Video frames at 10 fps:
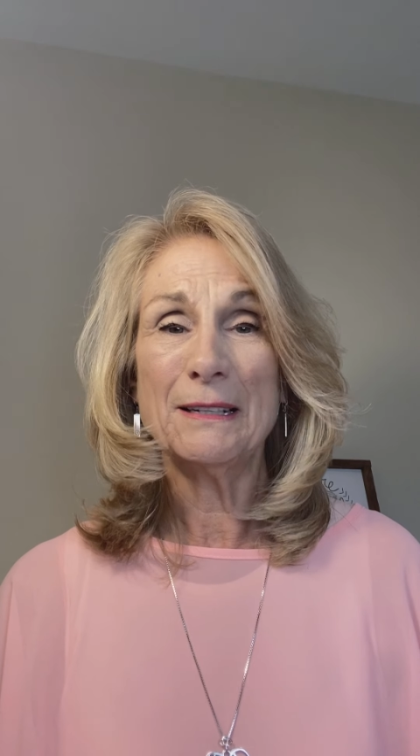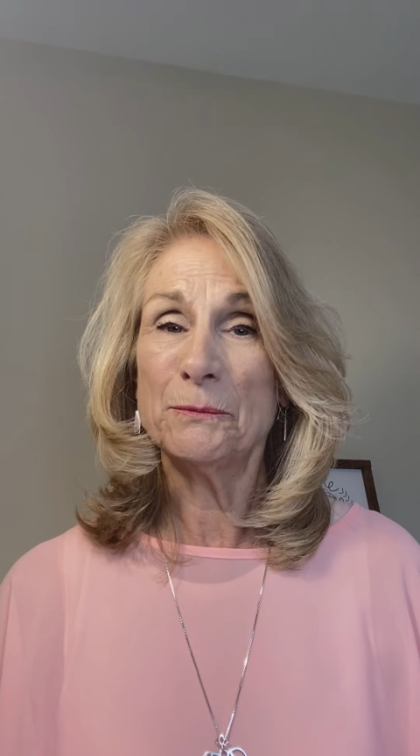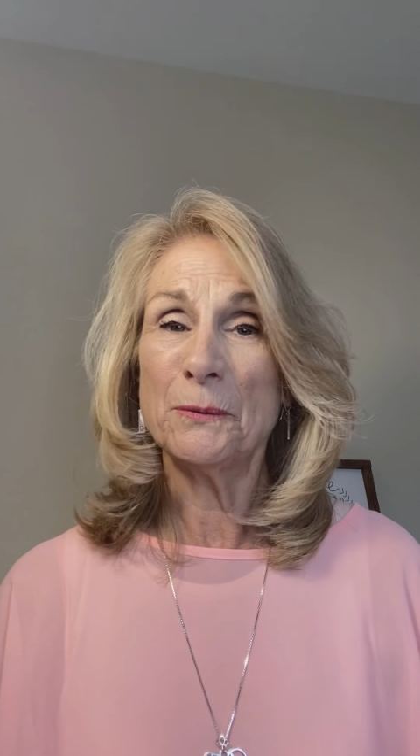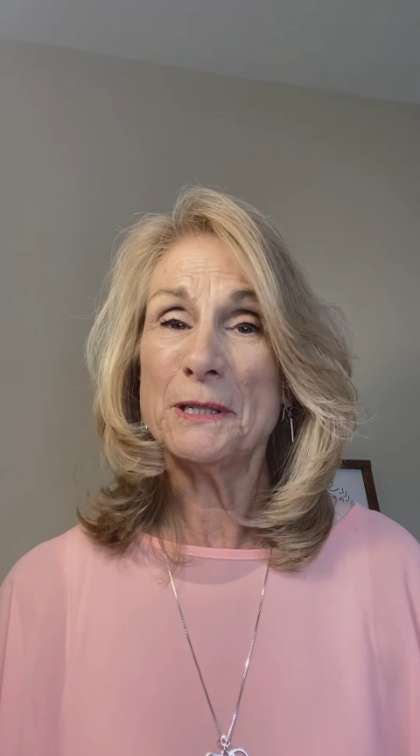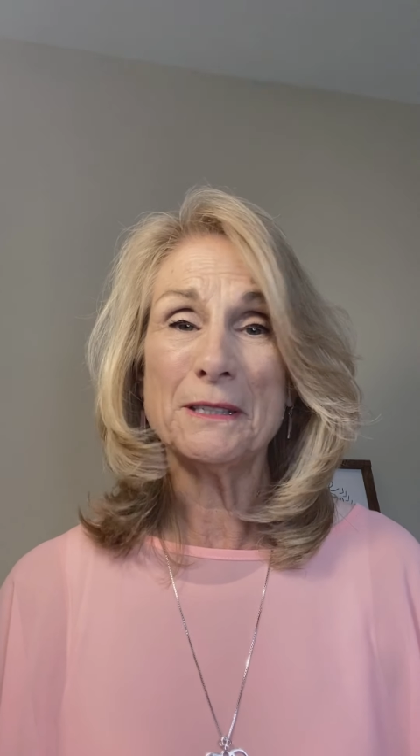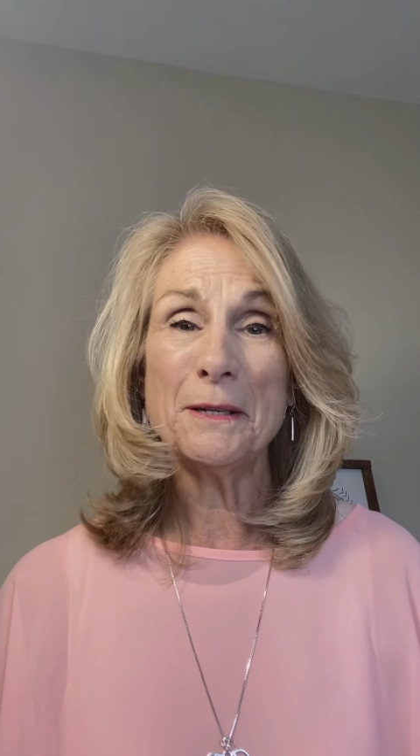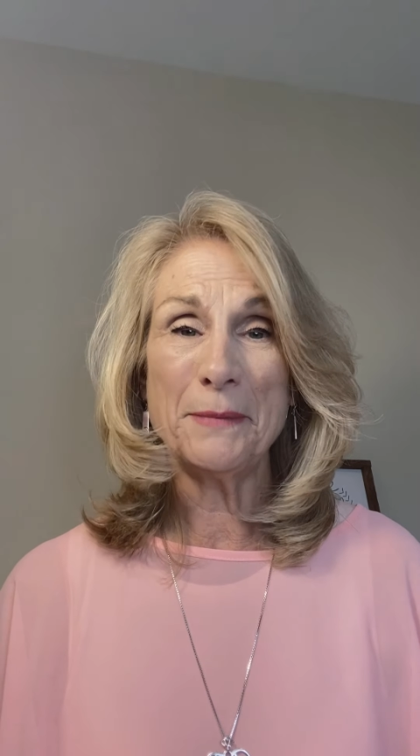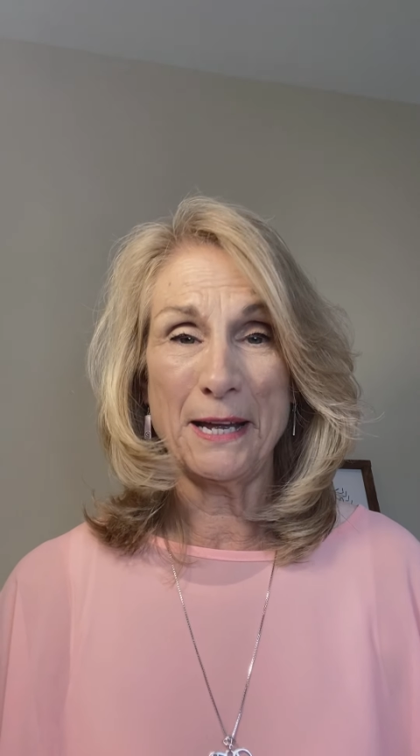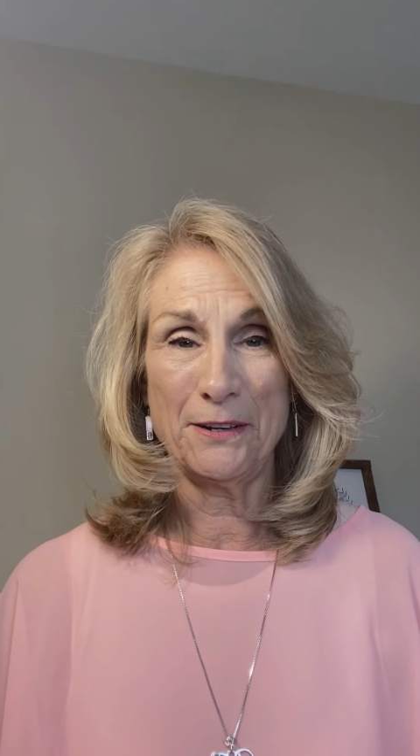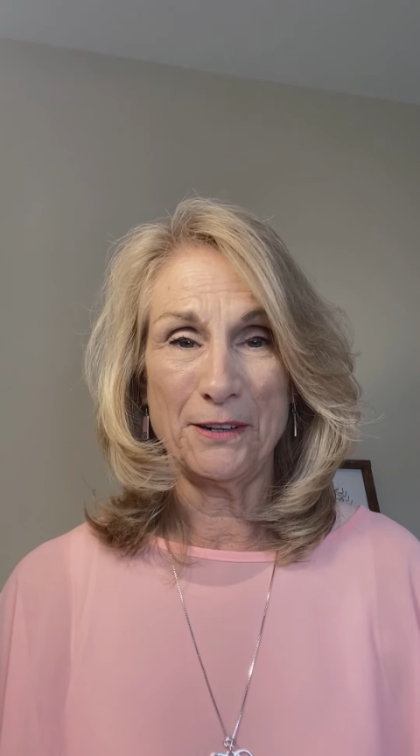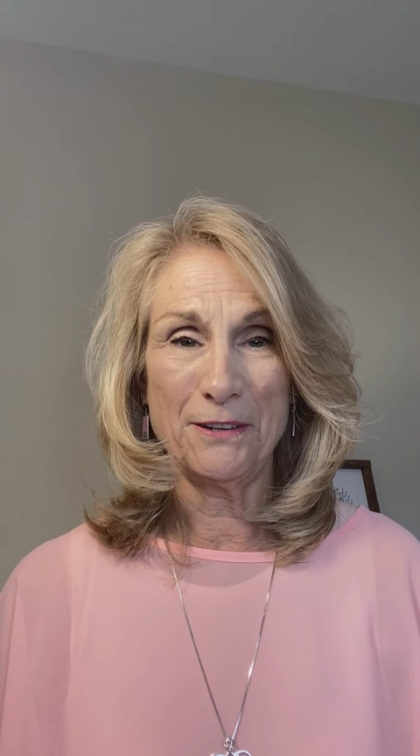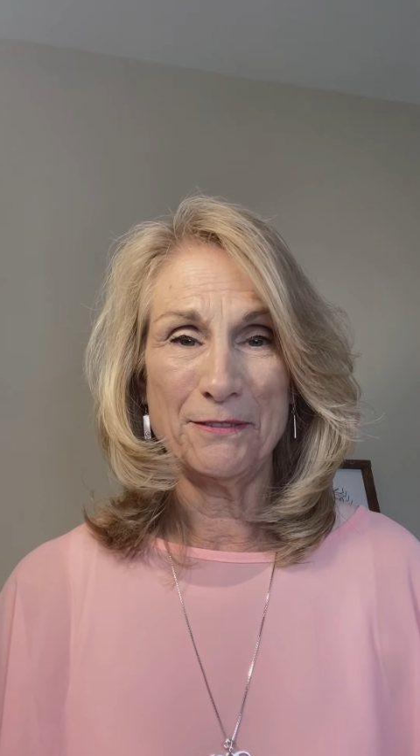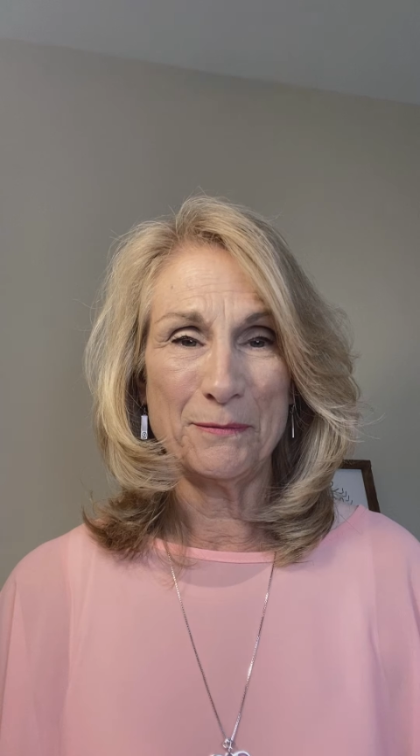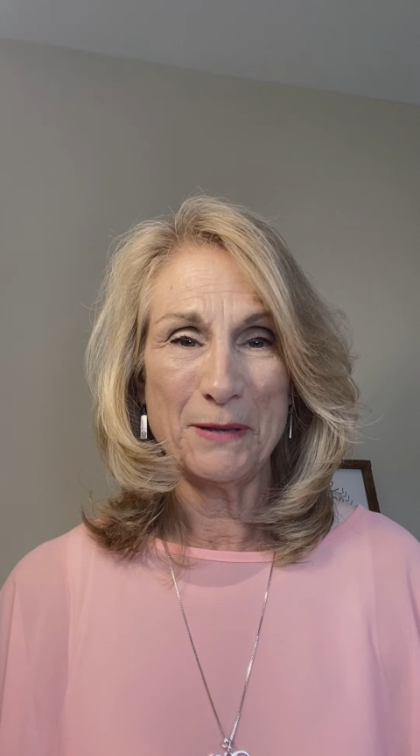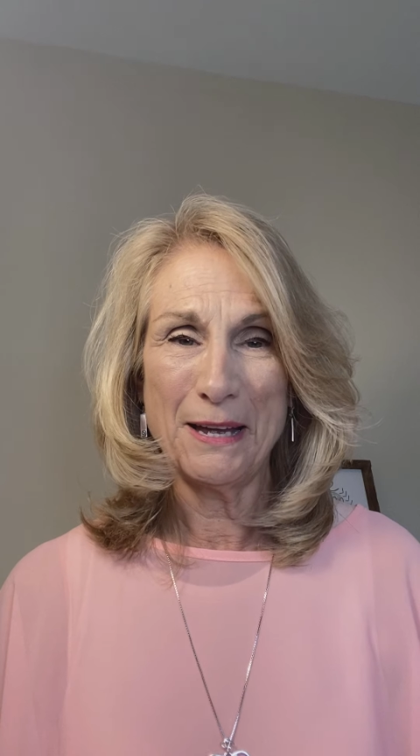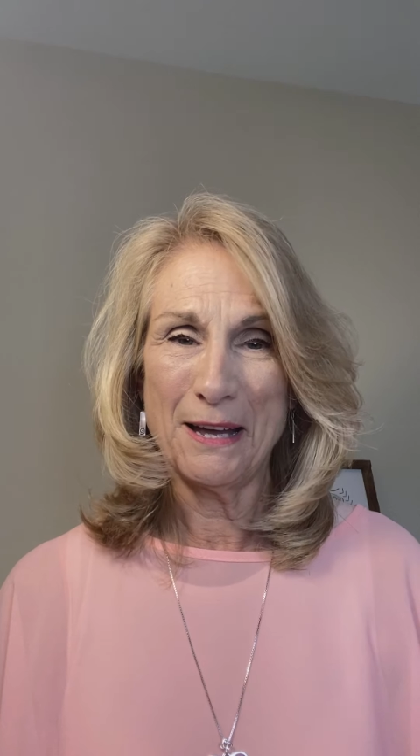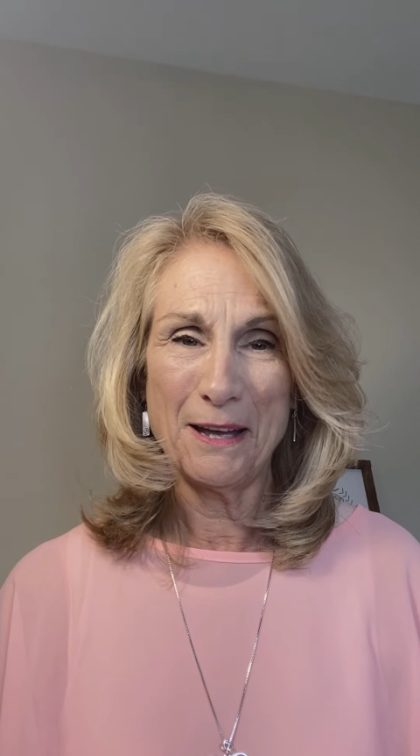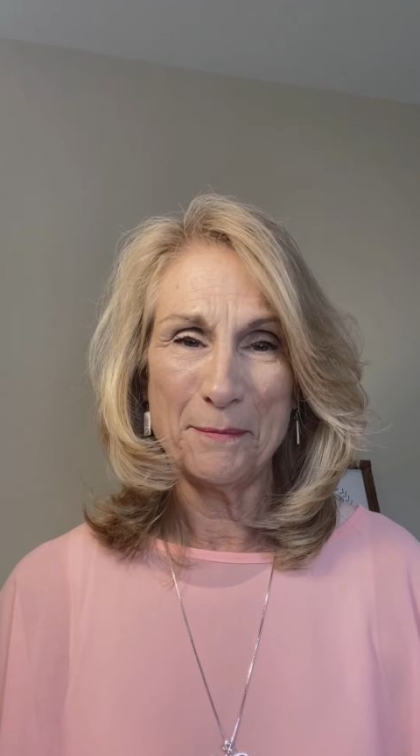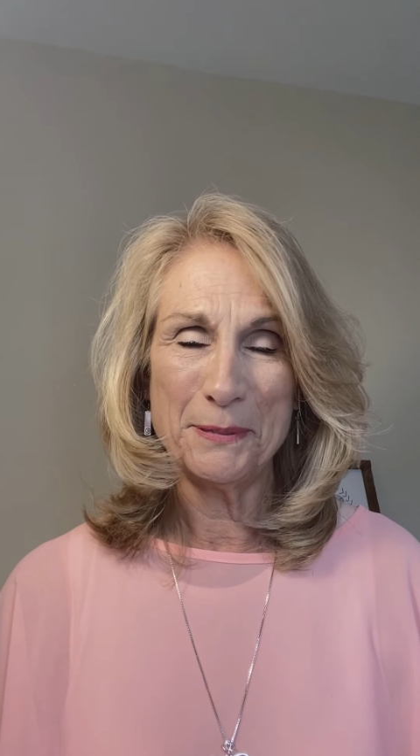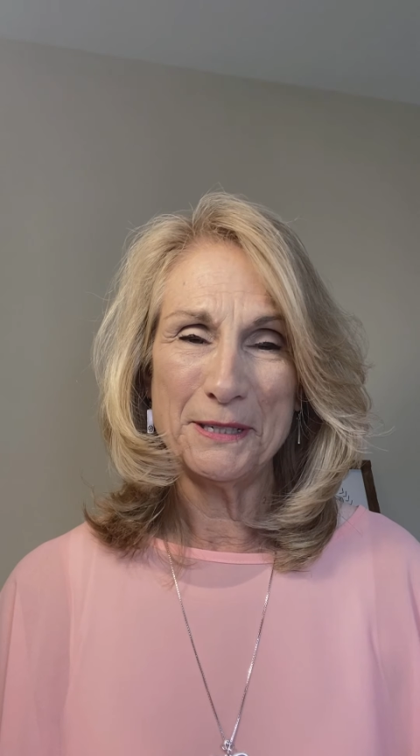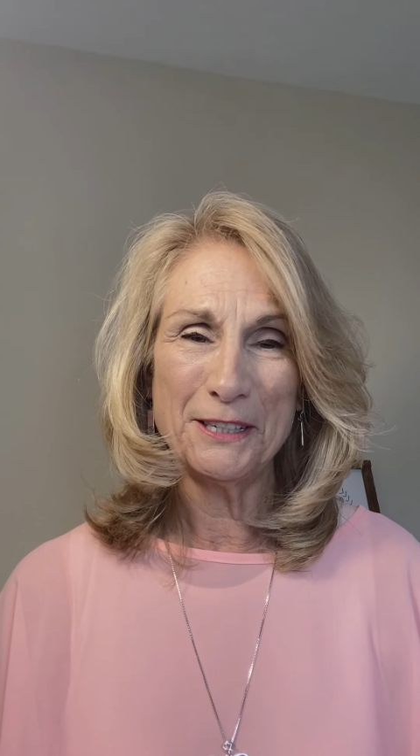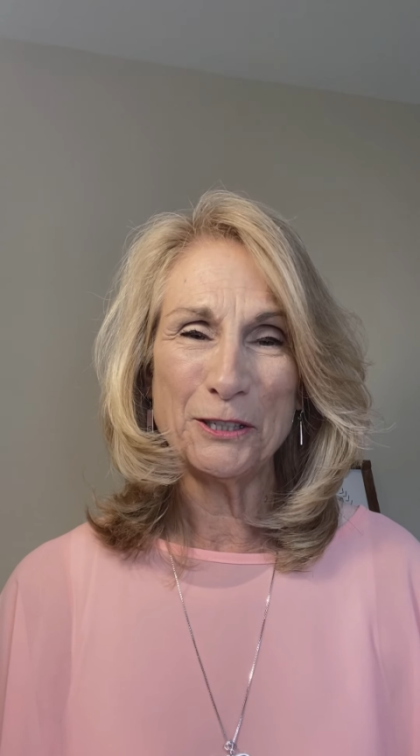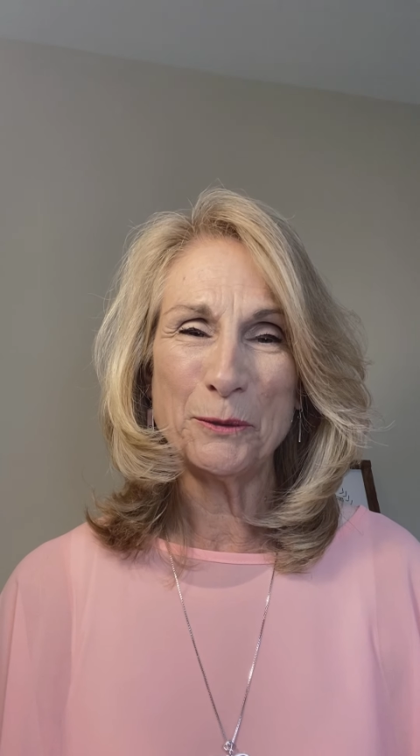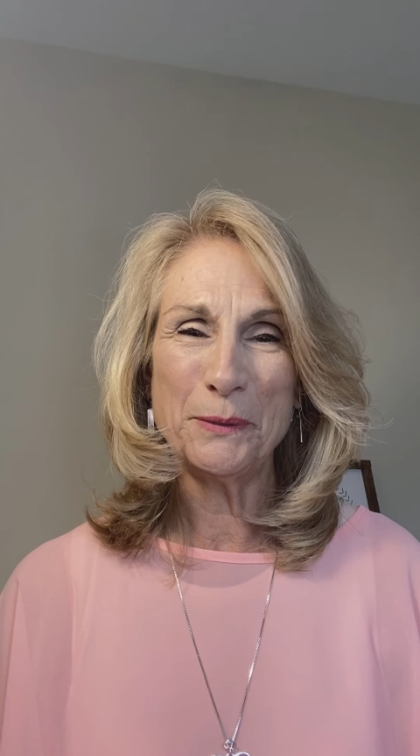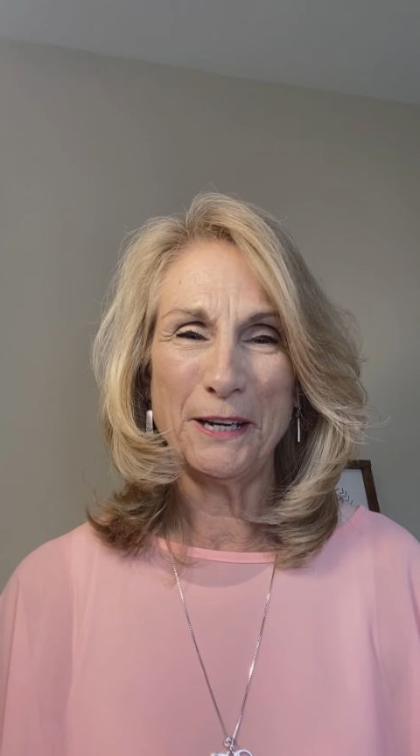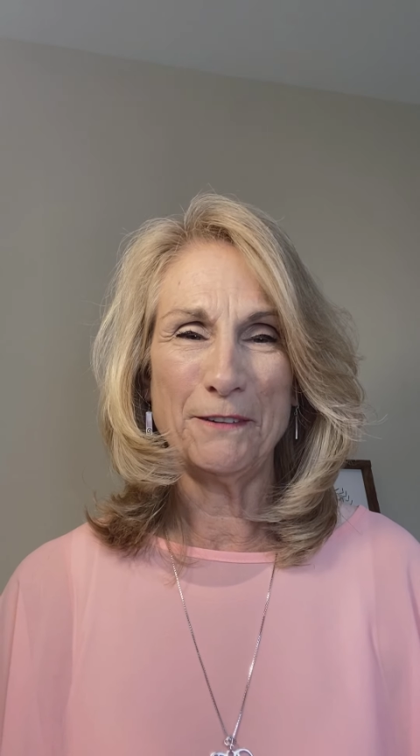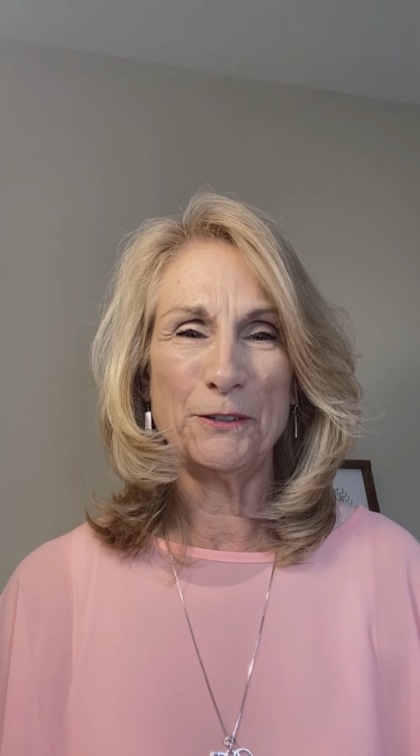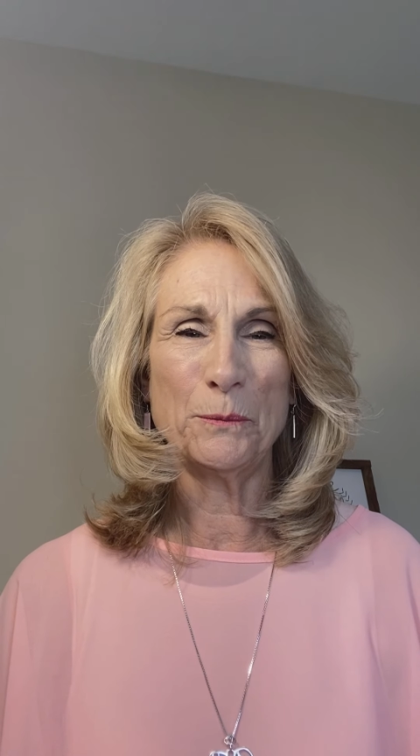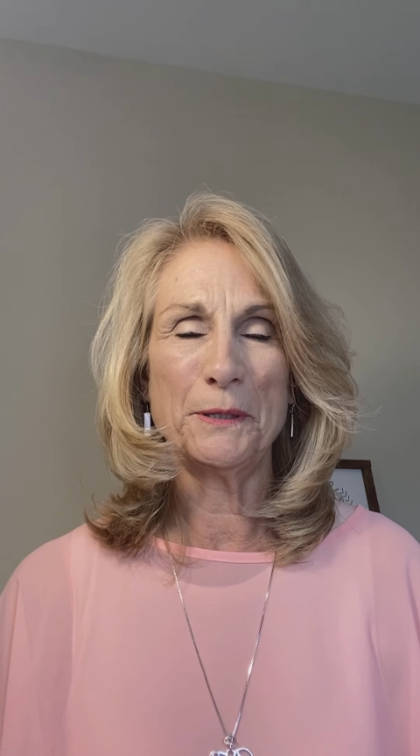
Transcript: it wasn't a matter of a particular behavior,